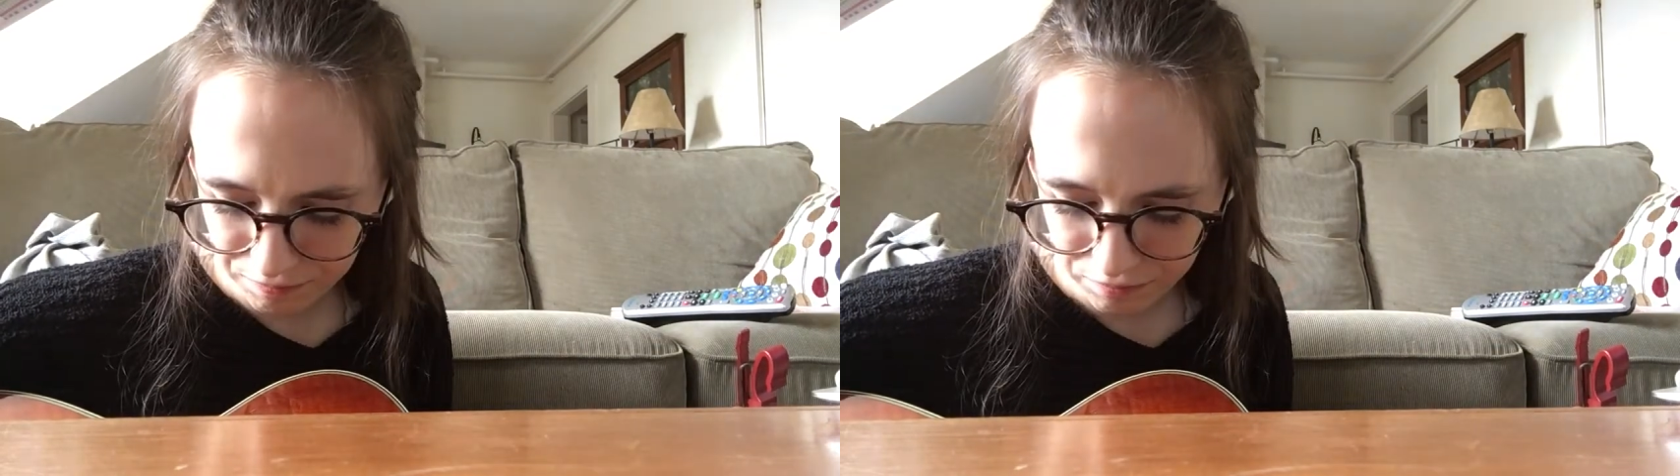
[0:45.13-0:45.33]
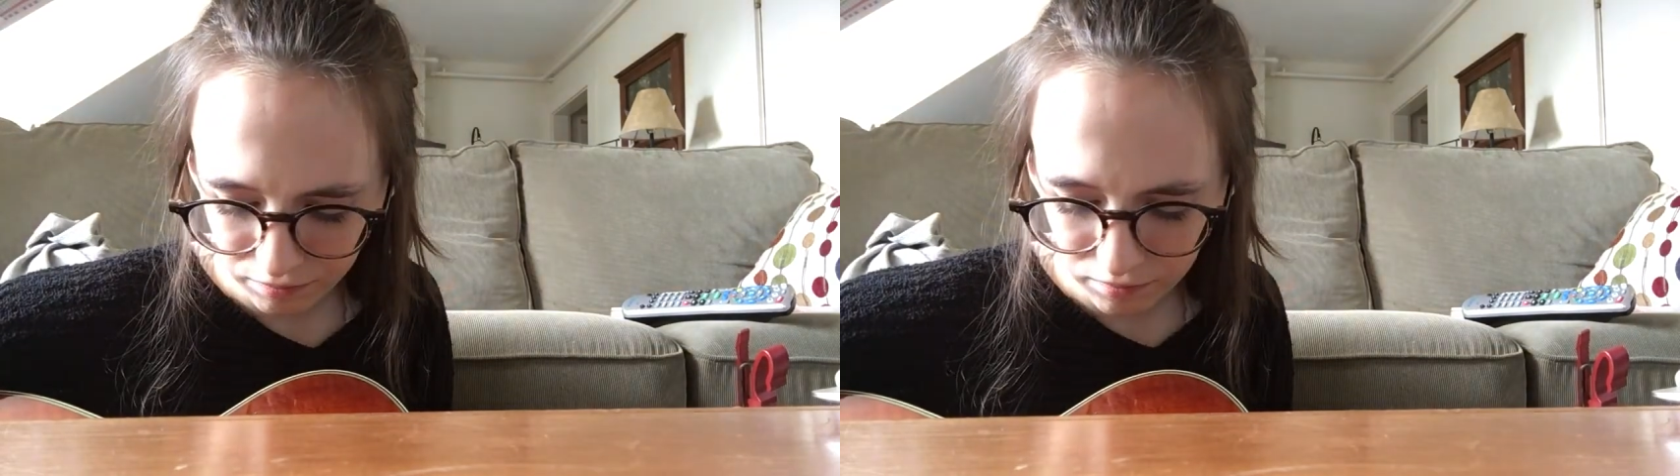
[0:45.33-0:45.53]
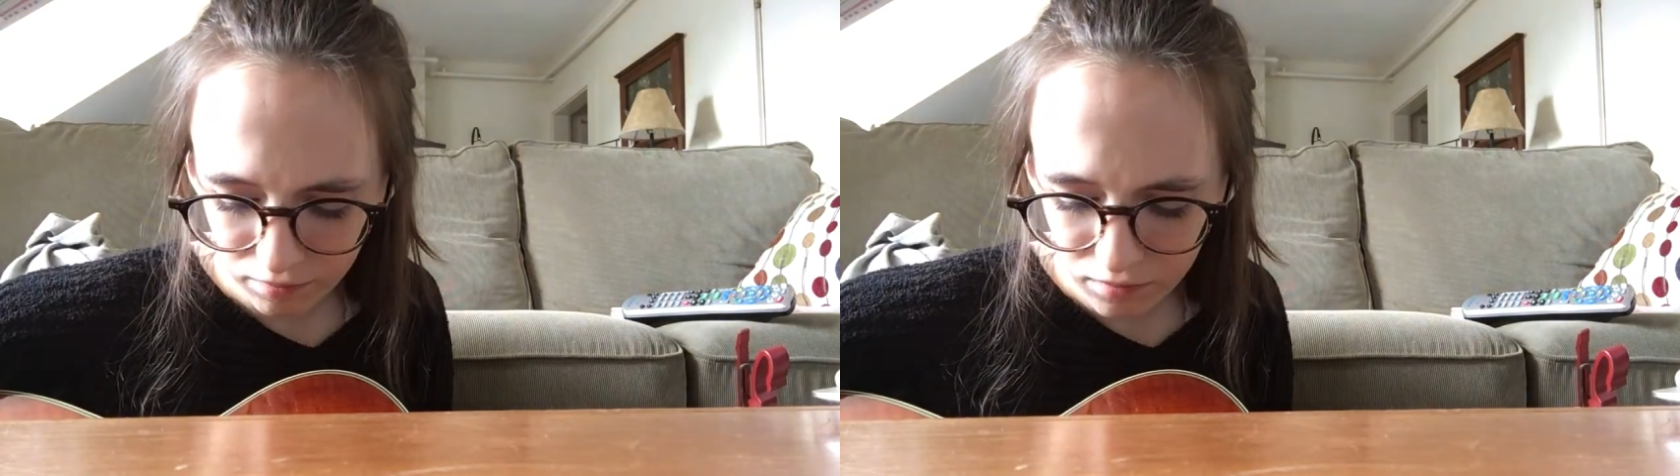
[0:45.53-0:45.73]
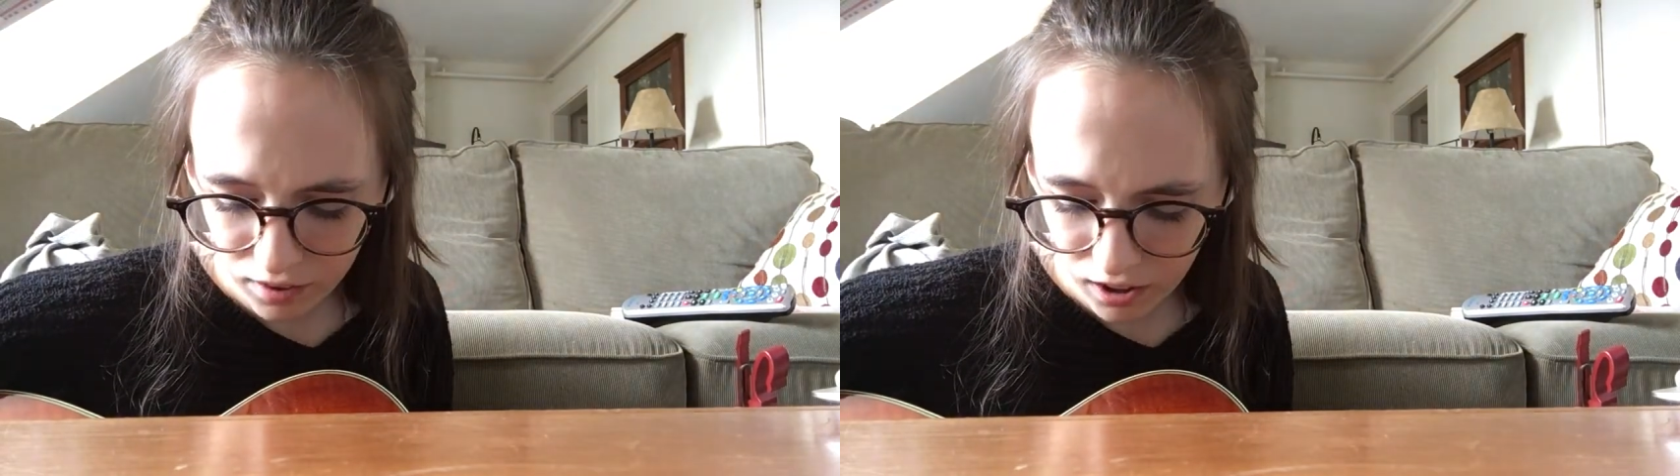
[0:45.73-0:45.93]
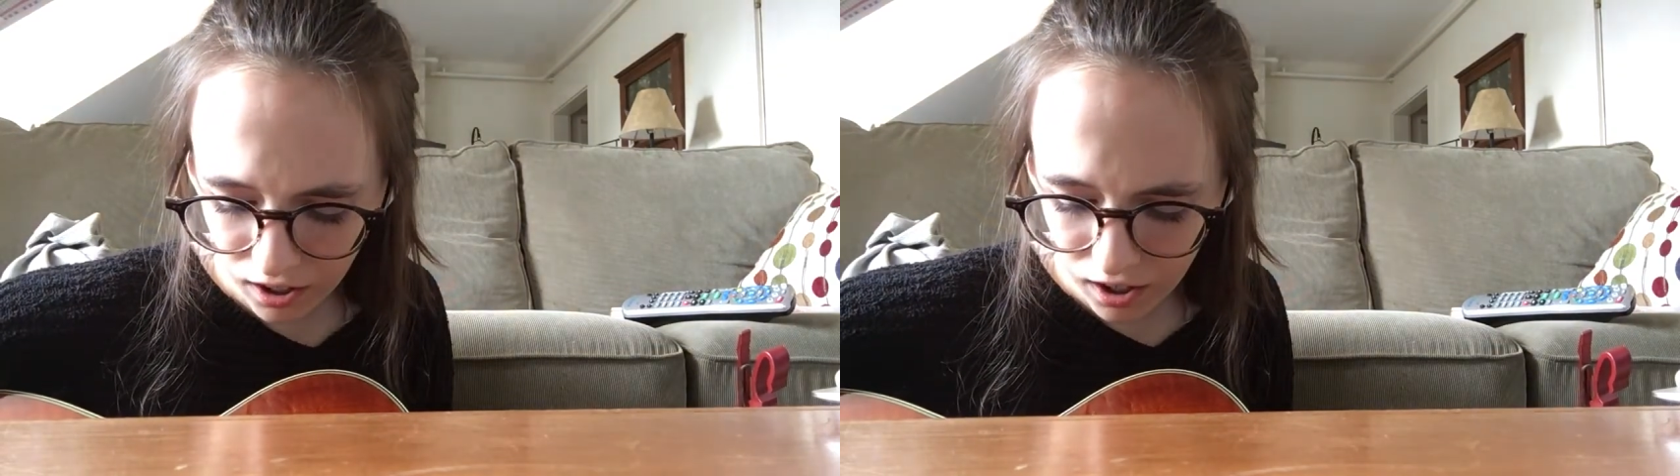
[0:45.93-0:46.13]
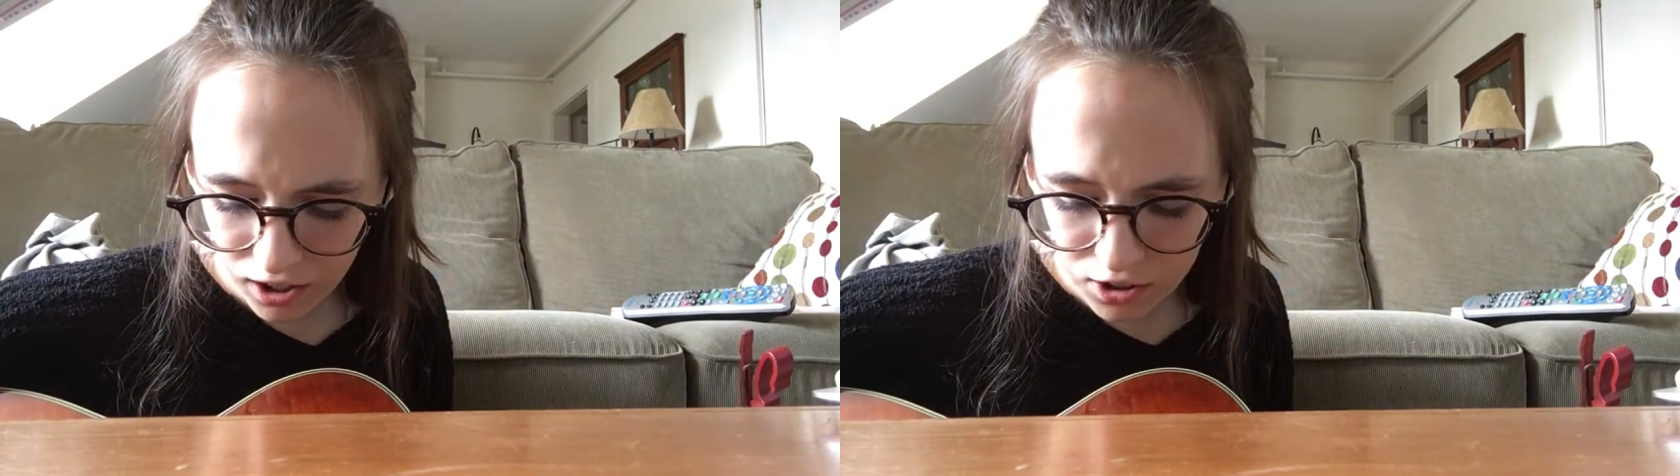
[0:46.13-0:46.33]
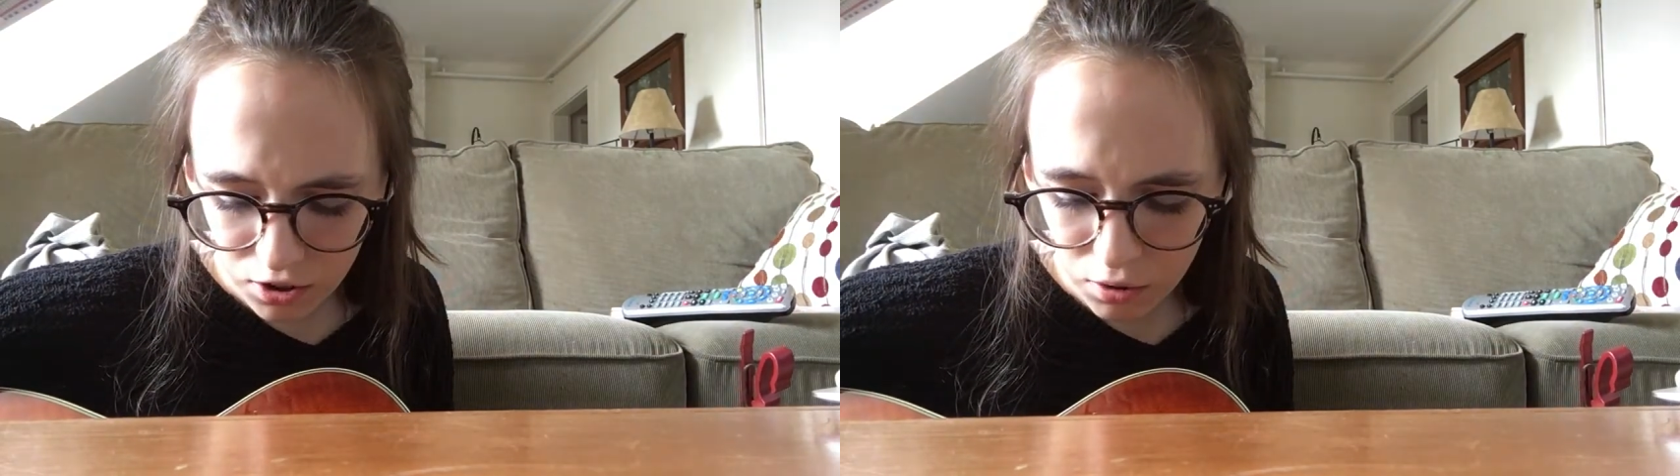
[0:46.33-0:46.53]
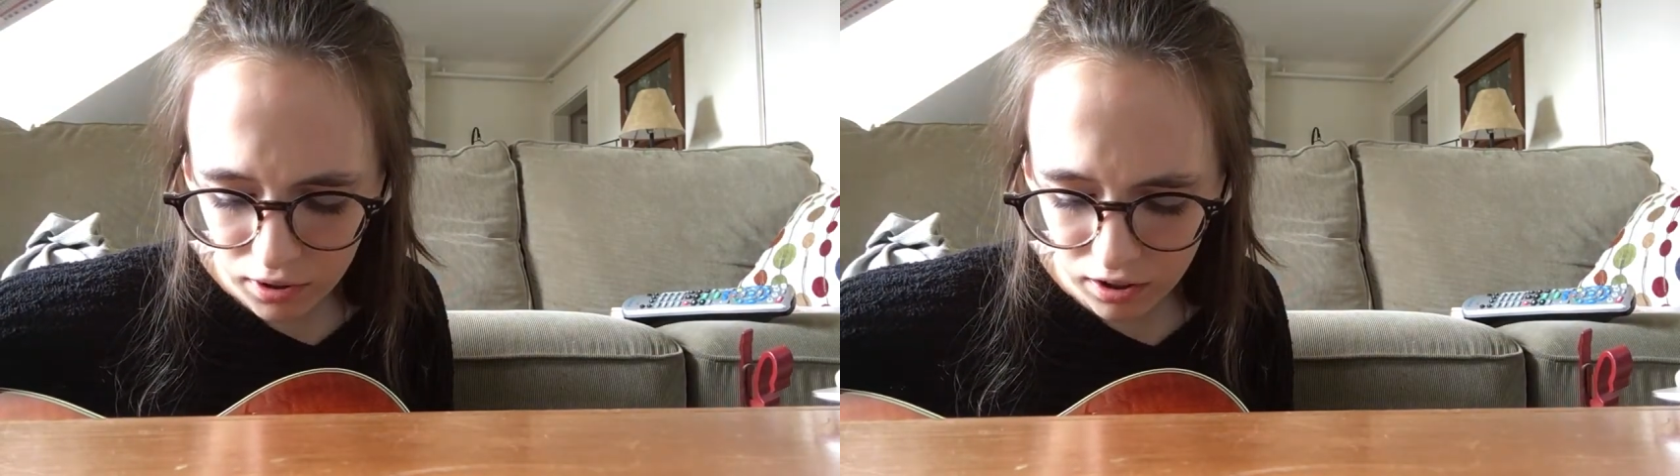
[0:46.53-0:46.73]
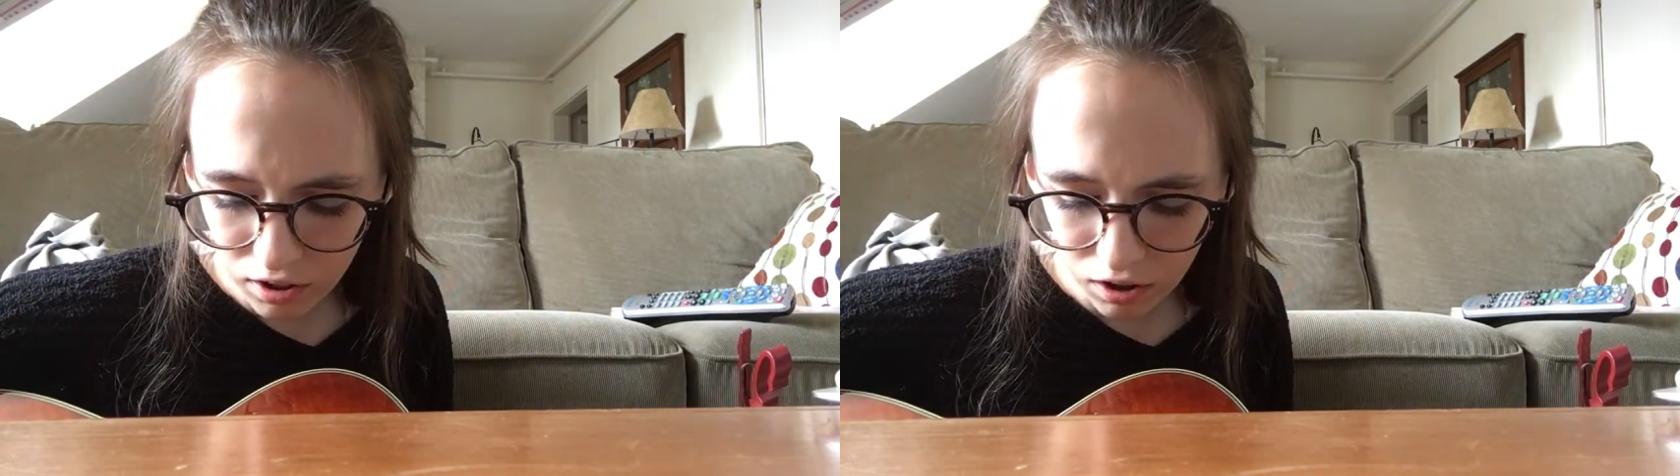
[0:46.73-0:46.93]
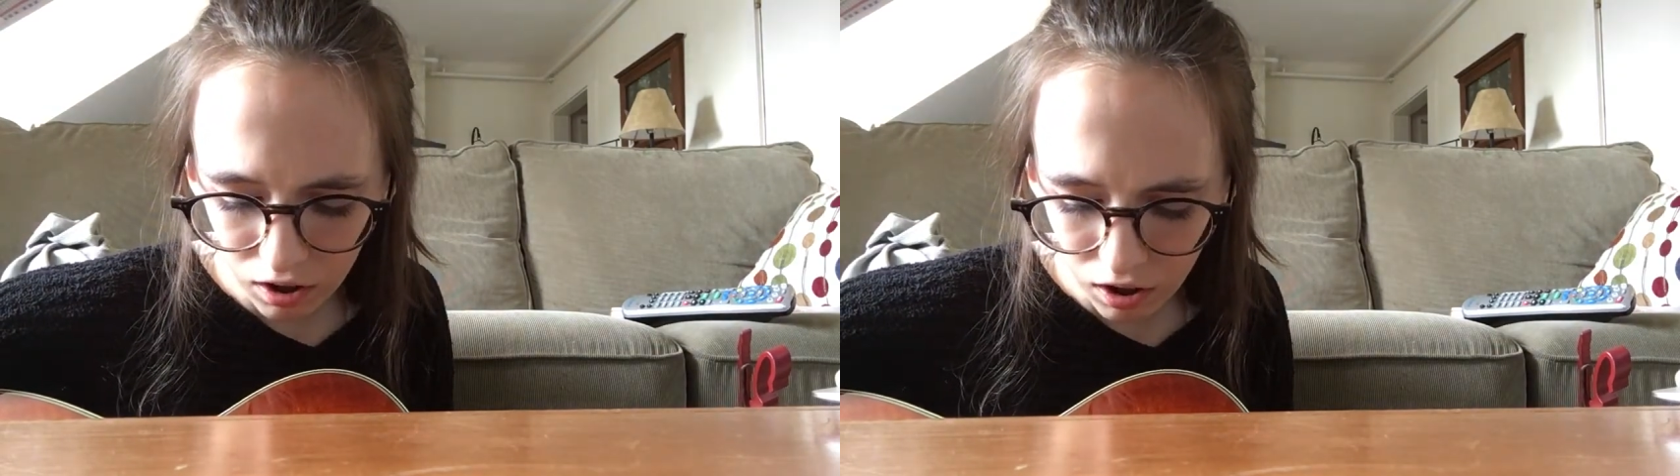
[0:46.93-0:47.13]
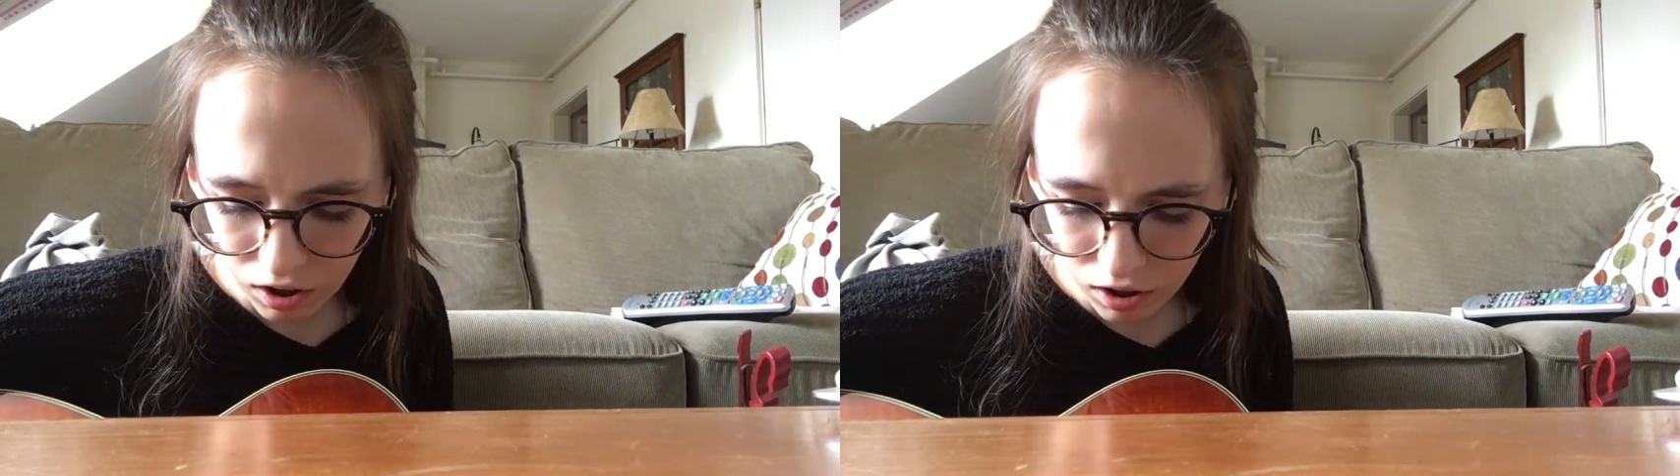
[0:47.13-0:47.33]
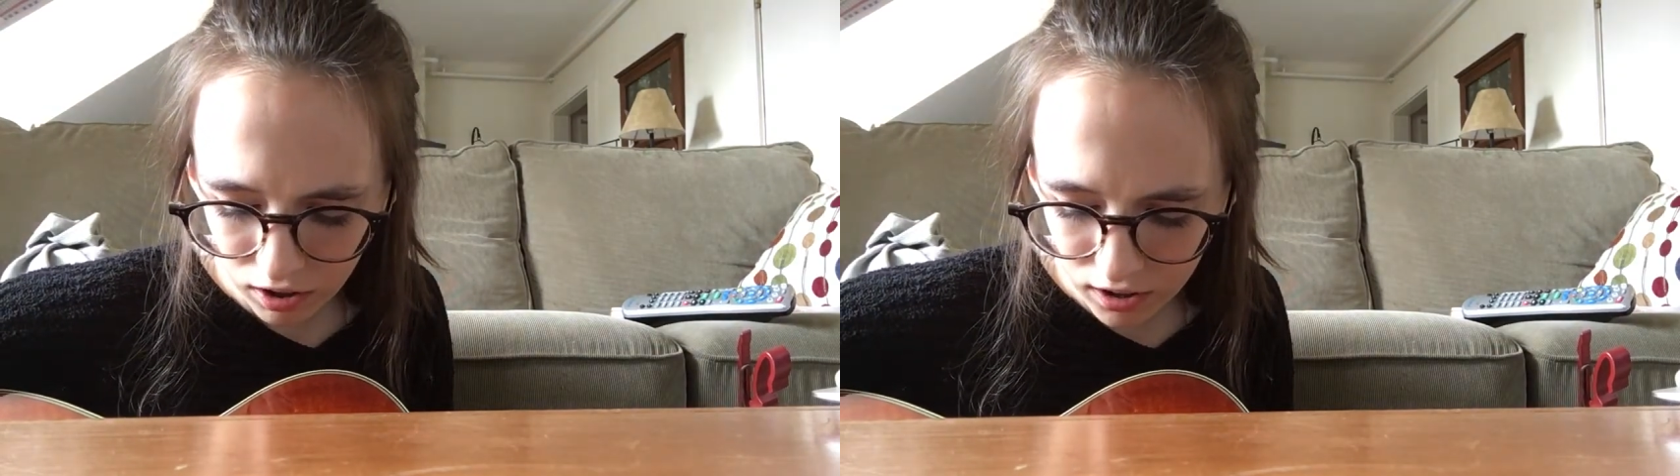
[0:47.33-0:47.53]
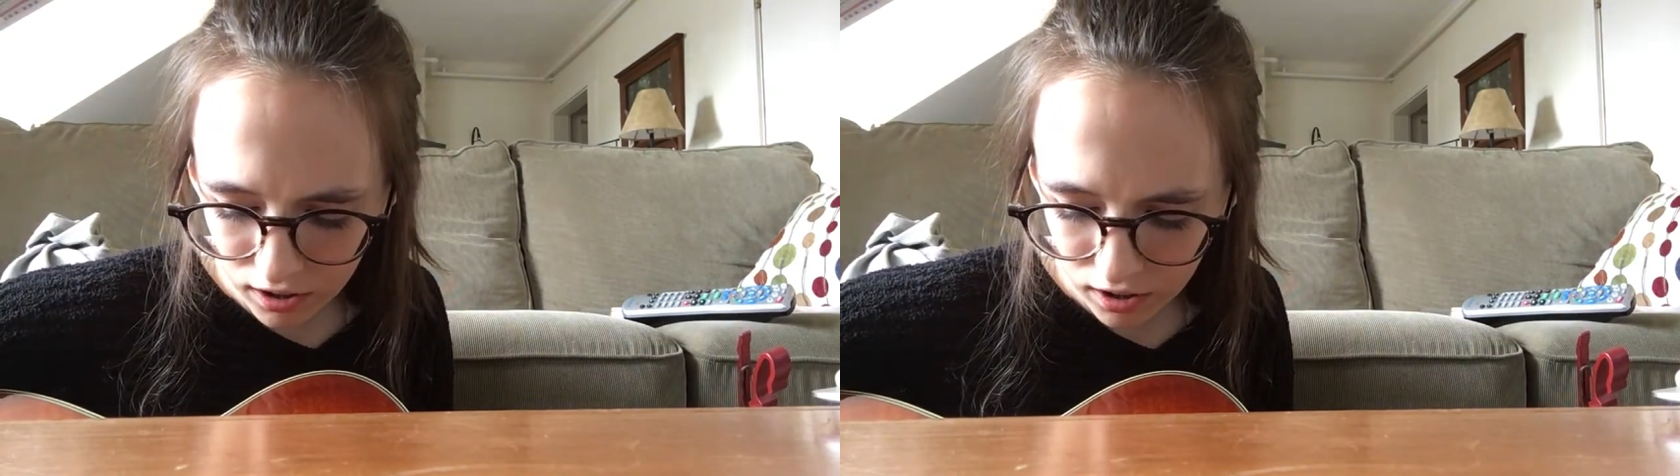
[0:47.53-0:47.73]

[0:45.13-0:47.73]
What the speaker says: to it all.